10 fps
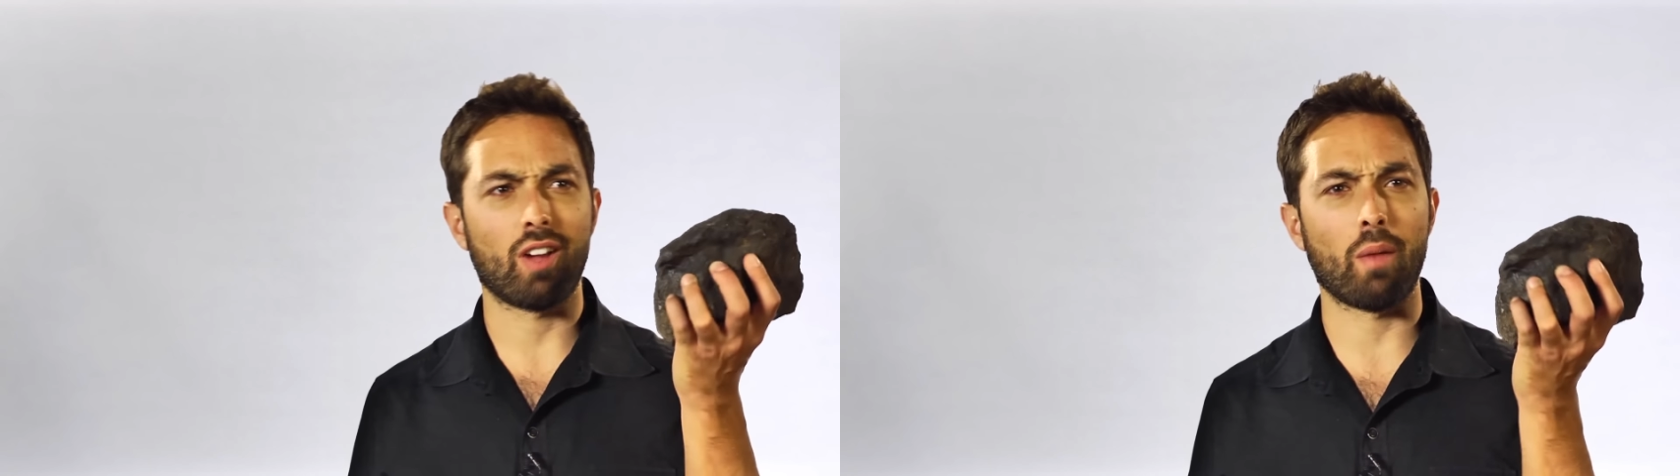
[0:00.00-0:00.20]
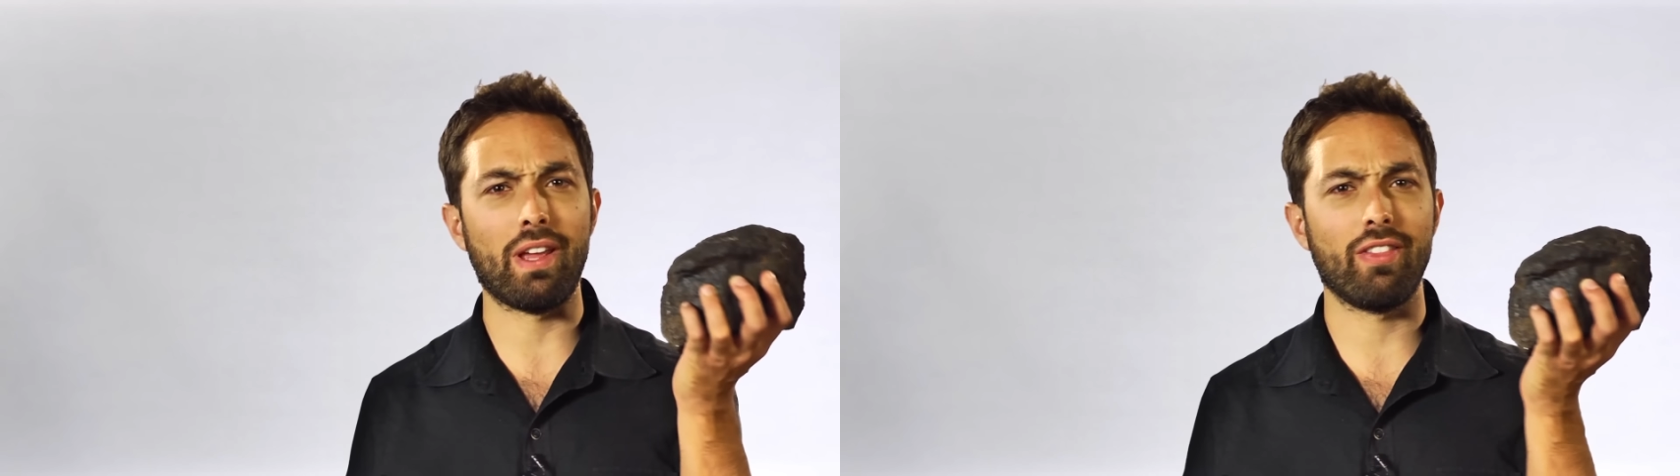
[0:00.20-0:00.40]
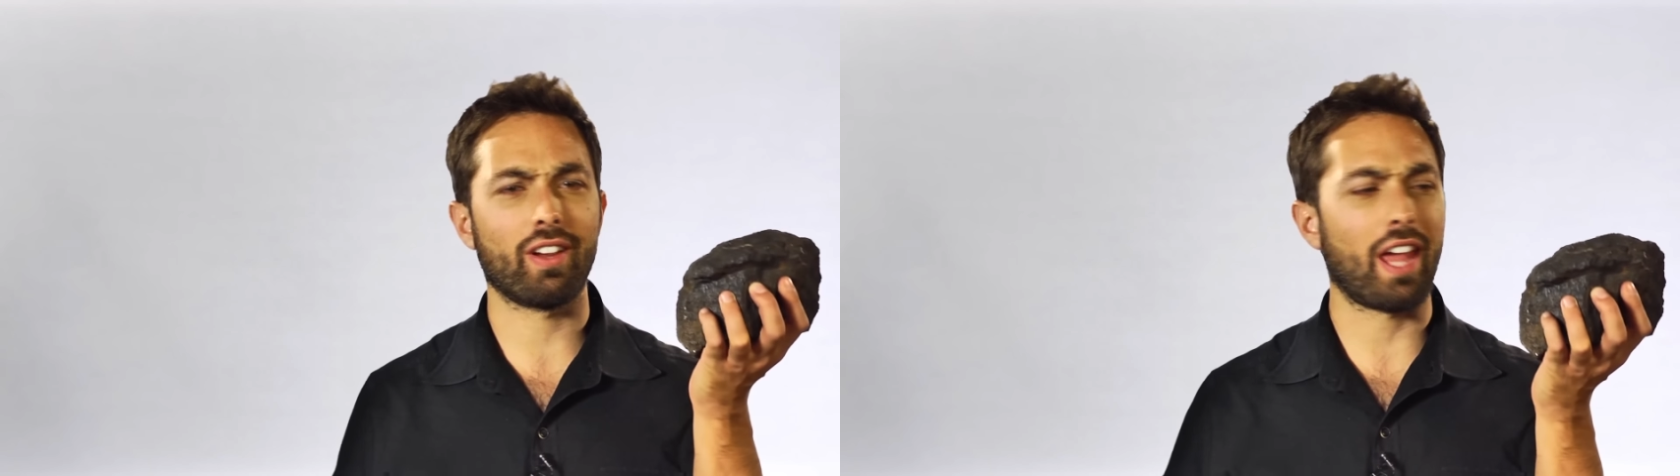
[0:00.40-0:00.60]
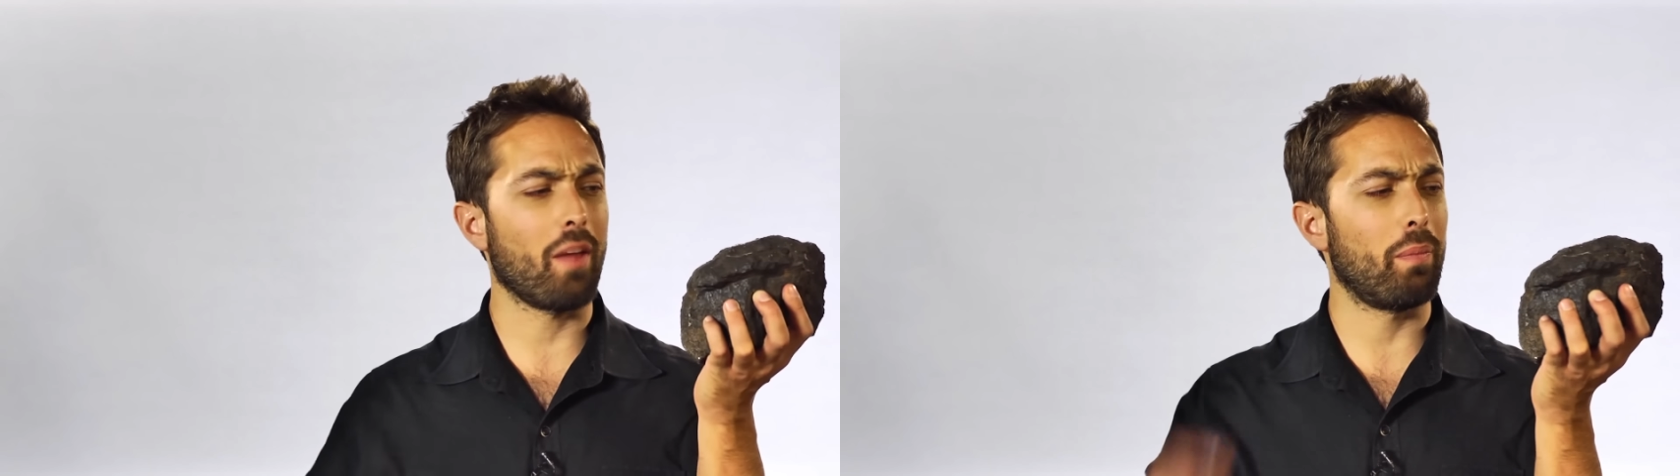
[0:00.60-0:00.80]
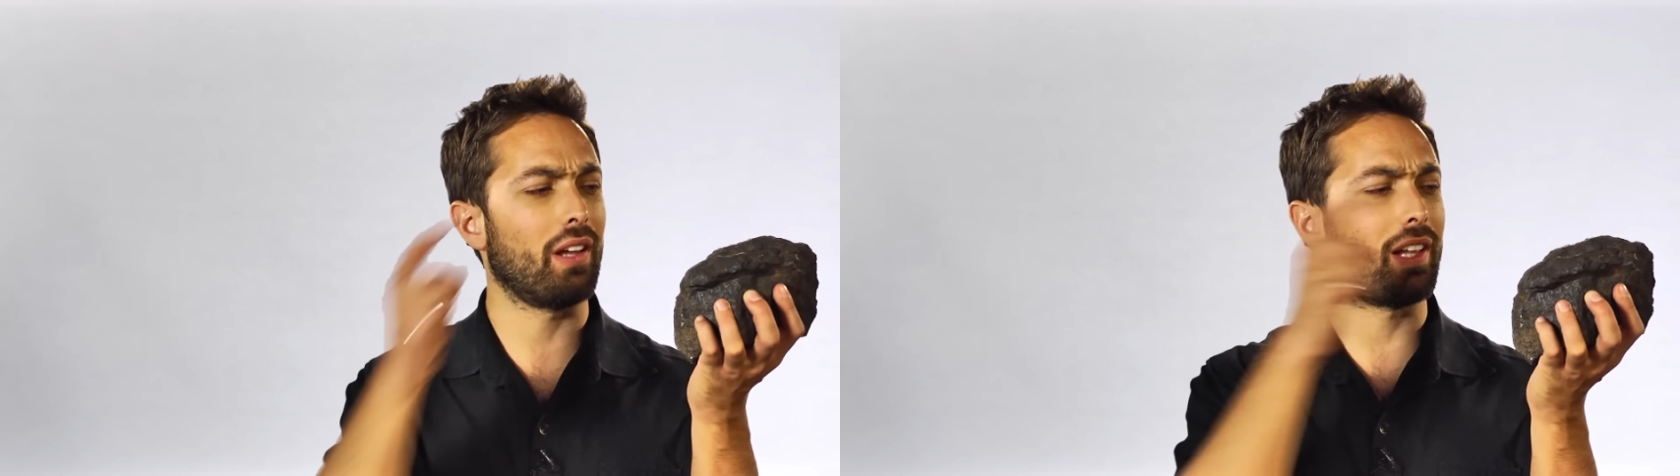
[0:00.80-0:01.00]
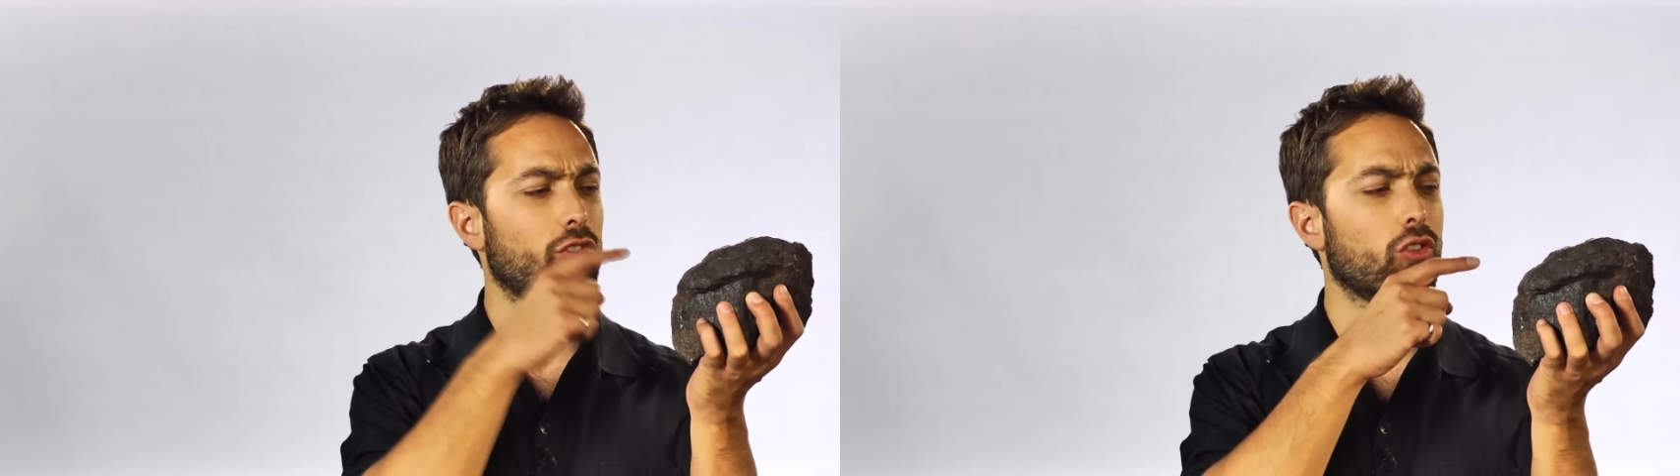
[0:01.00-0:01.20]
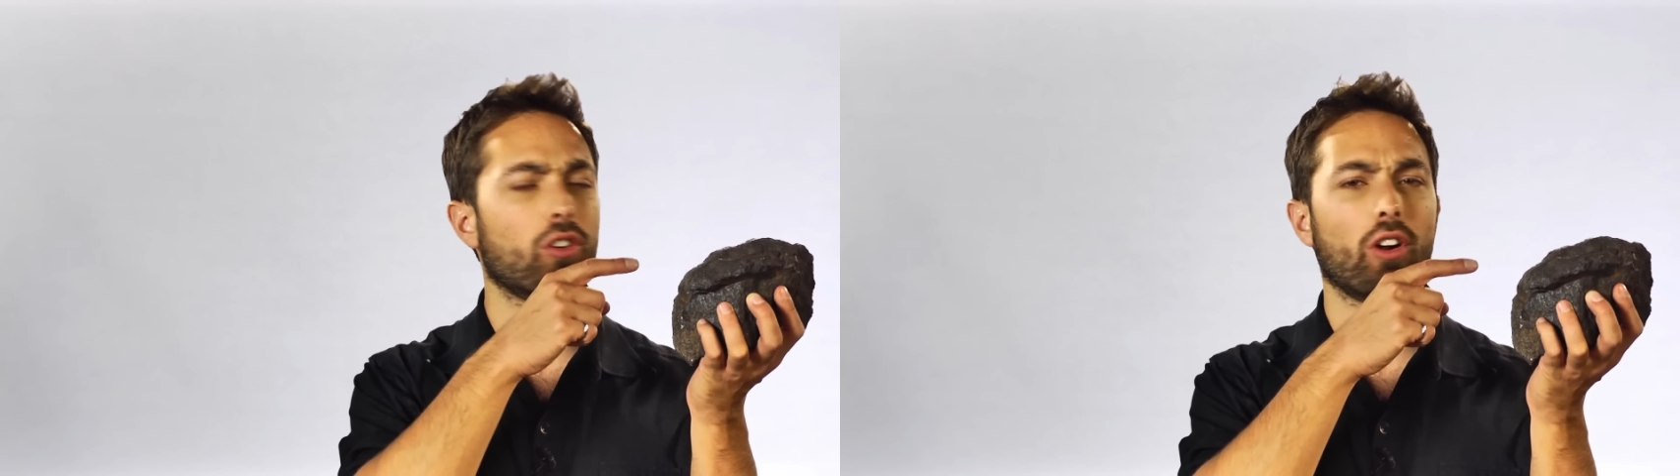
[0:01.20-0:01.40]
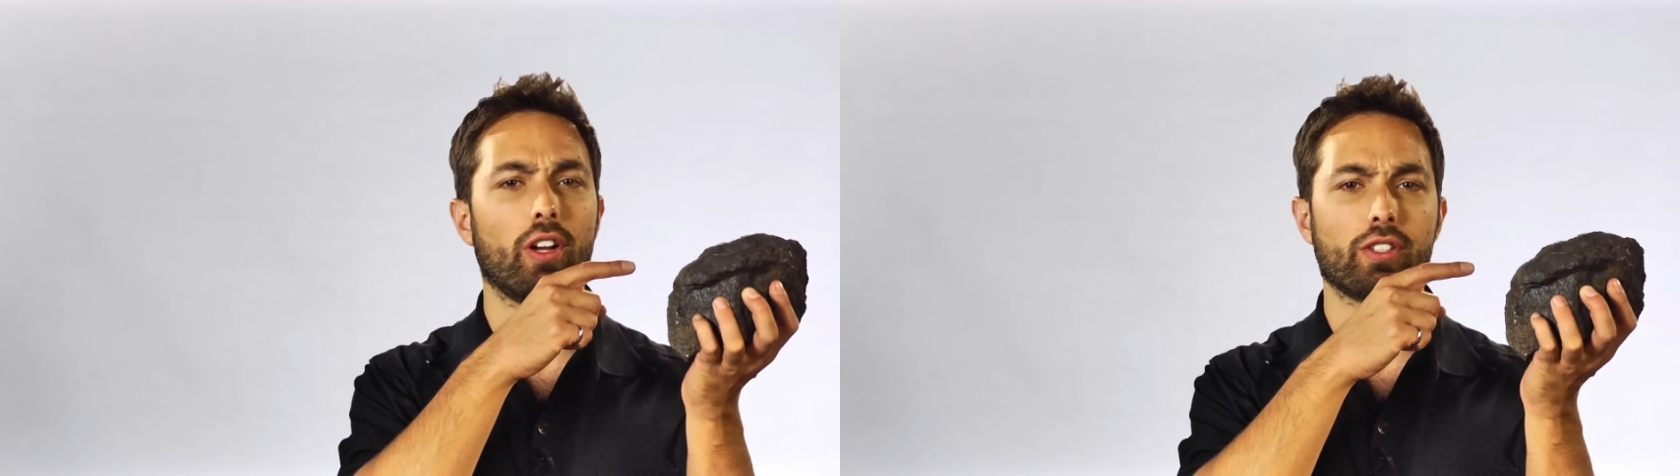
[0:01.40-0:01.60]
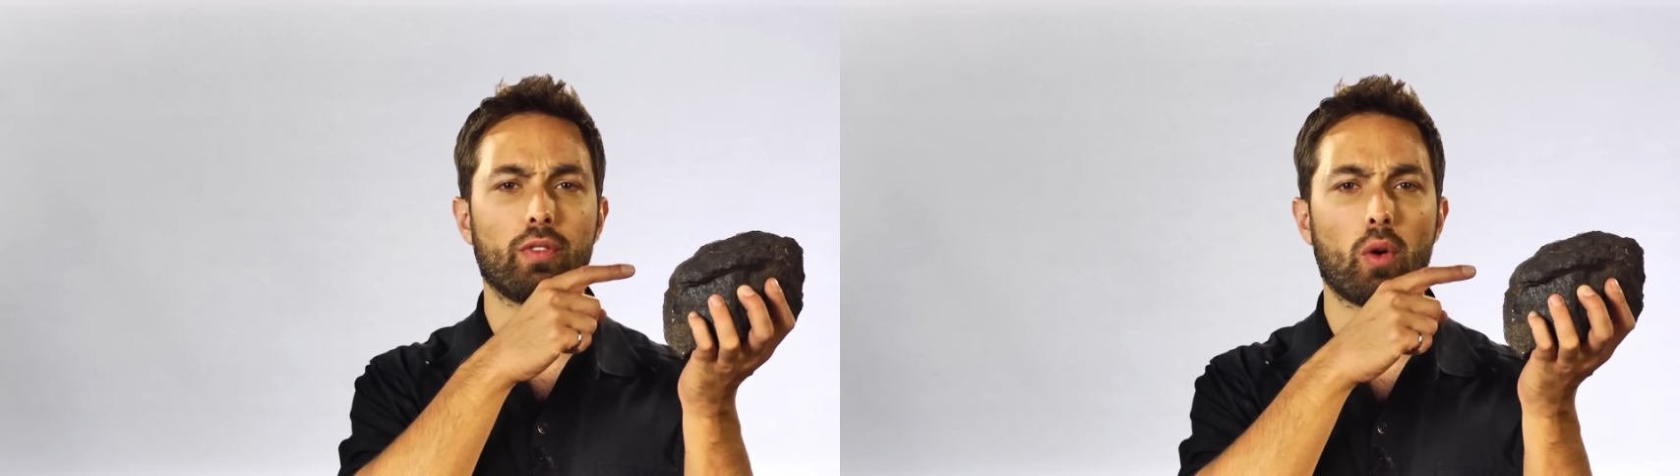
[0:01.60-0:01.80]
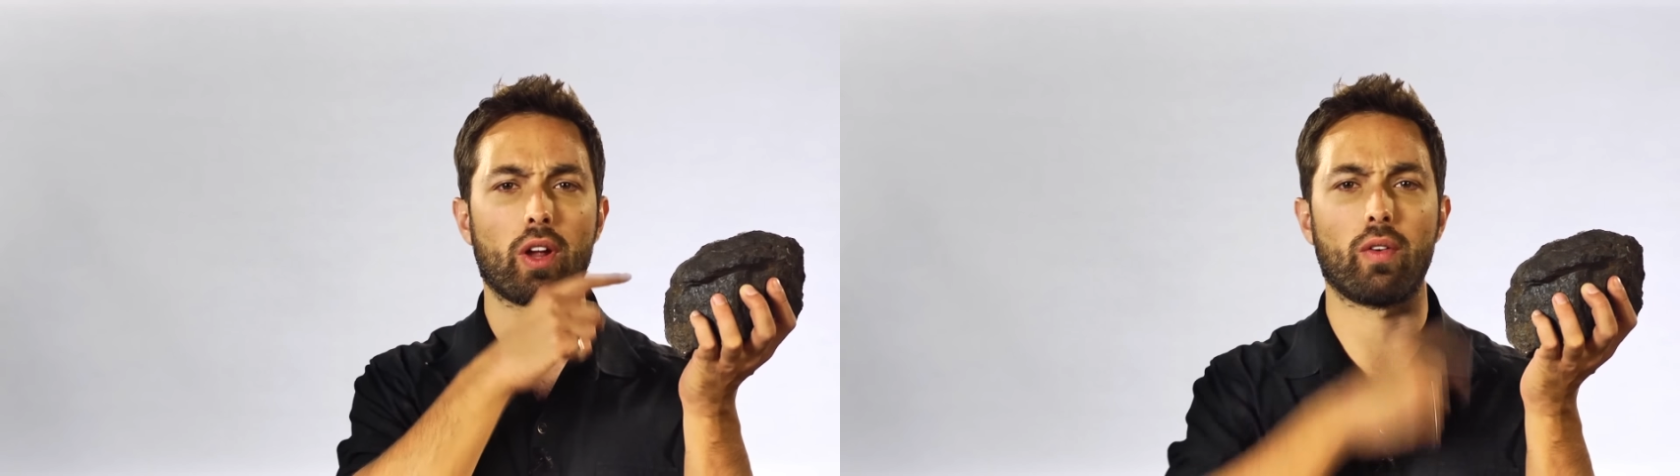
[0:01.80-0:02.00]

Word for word: I mean, there can't be electrical currents flowing